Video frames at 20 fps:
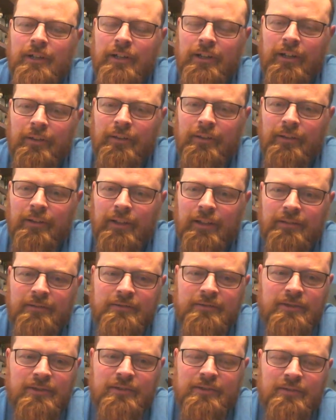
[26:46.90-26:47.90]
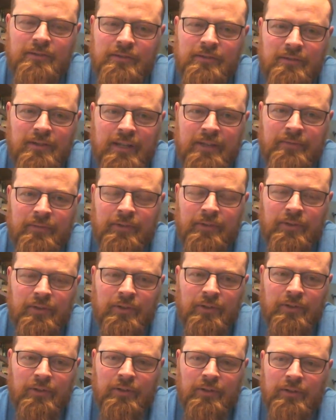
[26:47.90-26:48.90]
and like just even
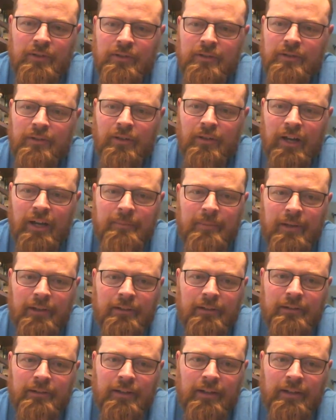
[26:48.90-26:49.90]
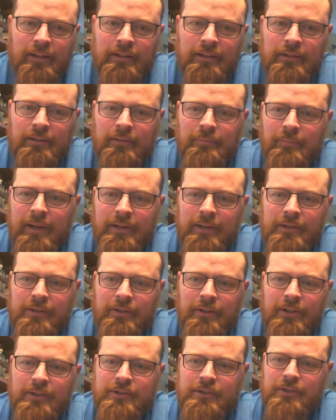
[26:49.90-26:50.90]
the climate and
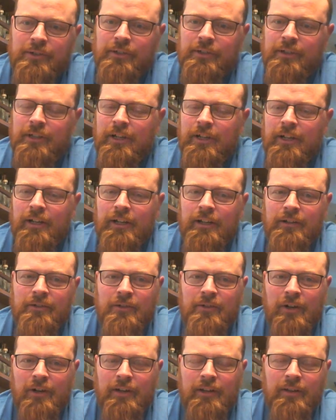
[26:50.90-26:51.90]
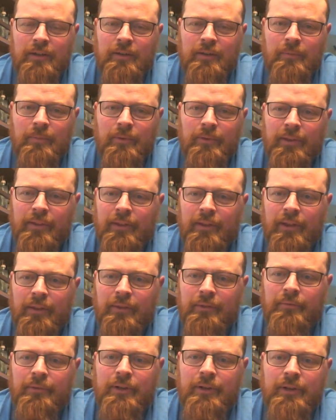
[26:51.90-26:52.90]
maturation, trying to keep within that
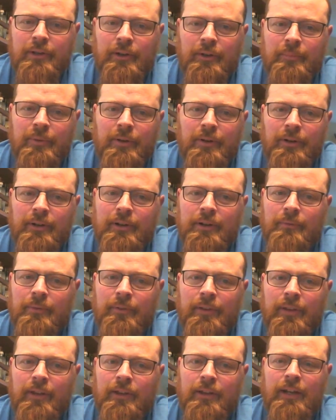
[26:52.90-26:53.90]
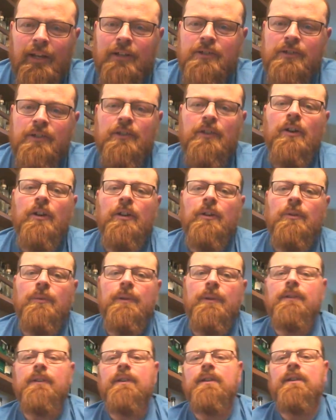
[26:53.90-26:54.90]
3-year period where they can actually call it
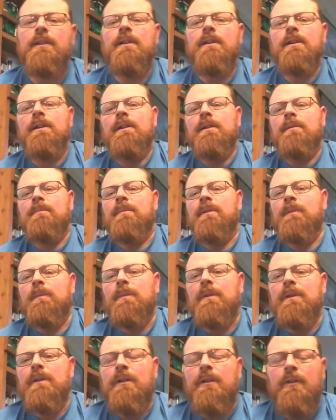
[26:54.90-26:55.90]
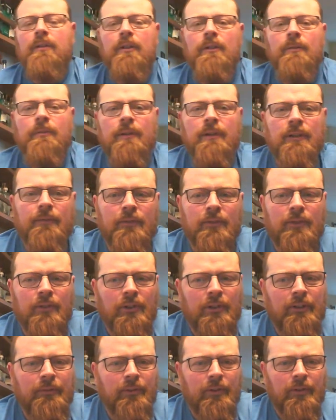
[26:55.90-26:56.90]
whiskey must be incredibly
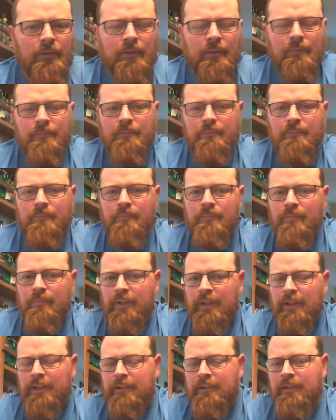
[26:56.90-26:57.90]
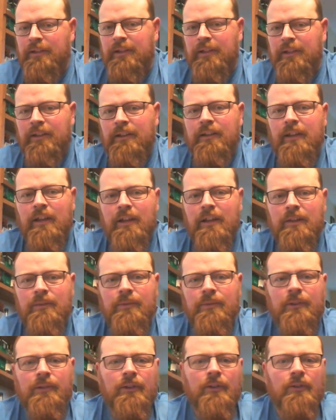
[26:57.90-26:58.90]
difficult. I've heard them like digging
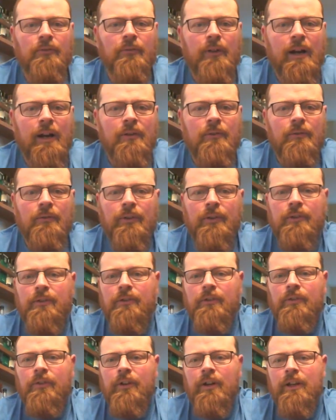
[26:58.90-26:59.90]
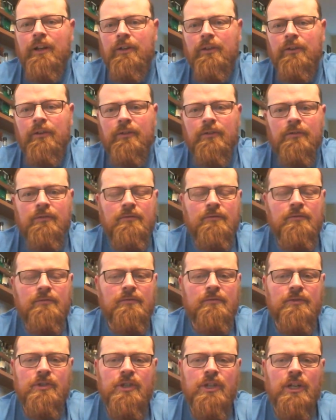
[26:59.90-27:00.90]
caves underground to try and
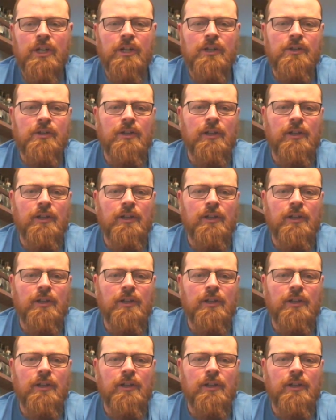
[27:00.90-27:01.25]
change